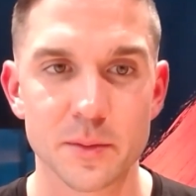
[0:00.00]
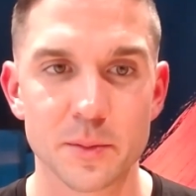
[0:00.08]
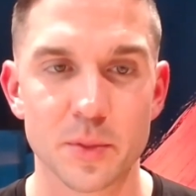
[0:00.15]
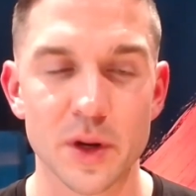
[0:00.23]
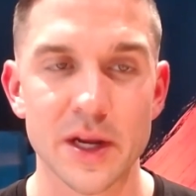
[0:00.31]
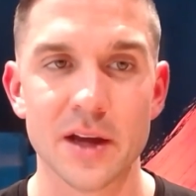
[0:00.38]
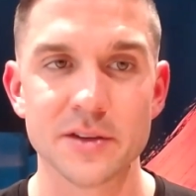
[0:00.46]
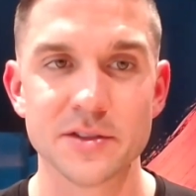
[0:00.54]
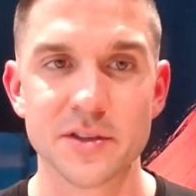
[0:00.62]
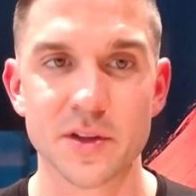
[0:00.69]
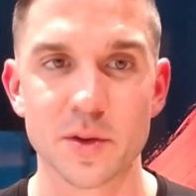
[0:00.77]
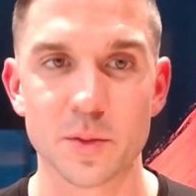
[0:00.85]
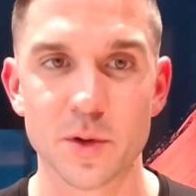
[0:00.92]
bring out
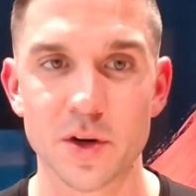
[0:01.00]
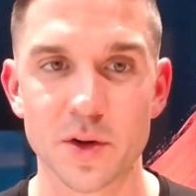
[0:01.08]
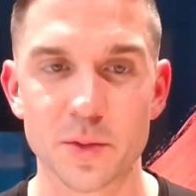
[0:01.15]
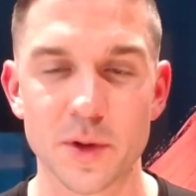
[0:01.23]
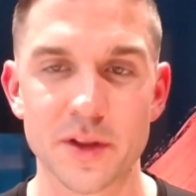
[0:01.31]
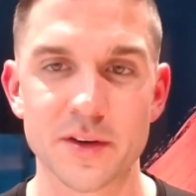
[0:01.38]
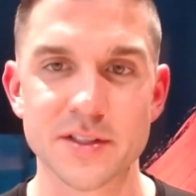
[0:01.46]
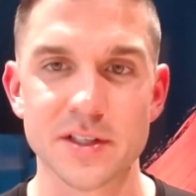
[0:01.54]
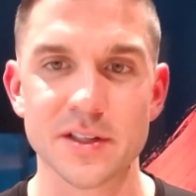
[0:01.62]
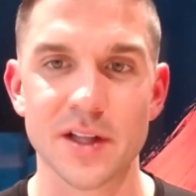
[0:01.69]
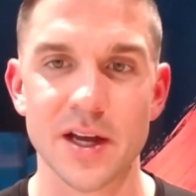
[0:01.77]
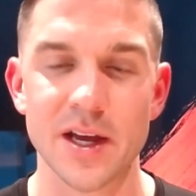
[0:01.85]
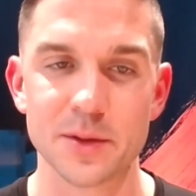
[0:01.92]
into the world, whether it's a
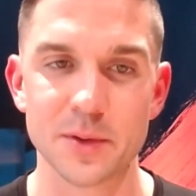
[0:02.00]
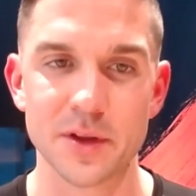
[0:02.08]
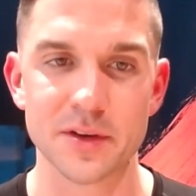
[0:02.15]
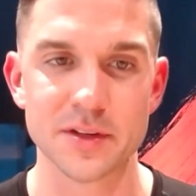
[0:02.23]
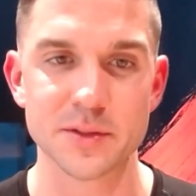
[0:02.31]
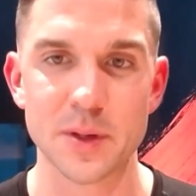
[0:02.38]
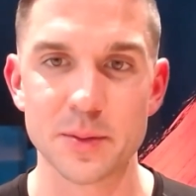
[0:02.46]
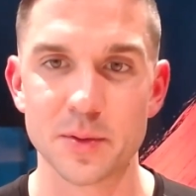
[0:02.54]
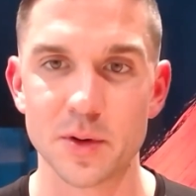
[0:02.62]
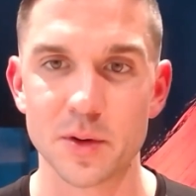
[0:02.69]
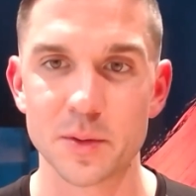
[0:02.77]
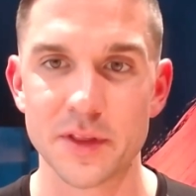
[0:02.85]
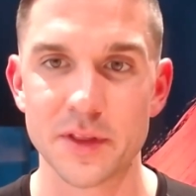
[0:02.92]
client, whether it's
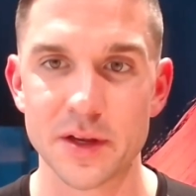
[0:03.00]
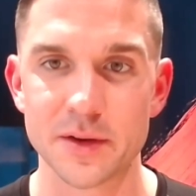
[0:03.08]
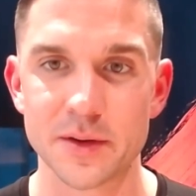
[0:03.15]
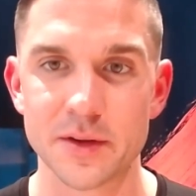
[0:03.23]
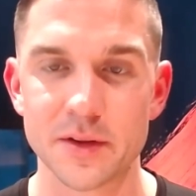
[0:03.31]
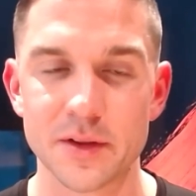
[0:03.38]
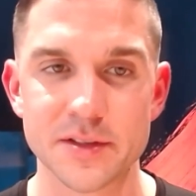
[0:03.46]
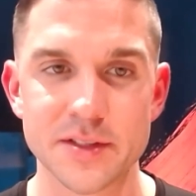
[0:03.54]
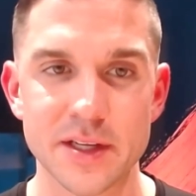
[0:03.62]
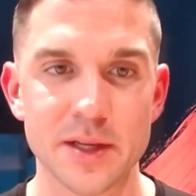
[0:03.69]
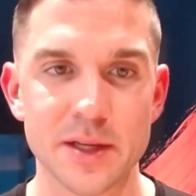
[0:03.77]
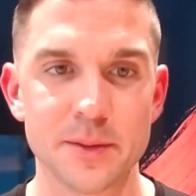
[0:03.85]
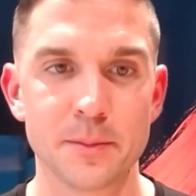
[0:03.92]
people within the
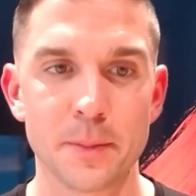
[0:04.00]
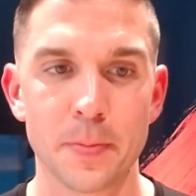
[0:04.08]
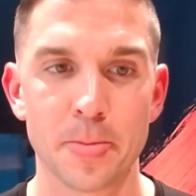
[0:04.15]
team,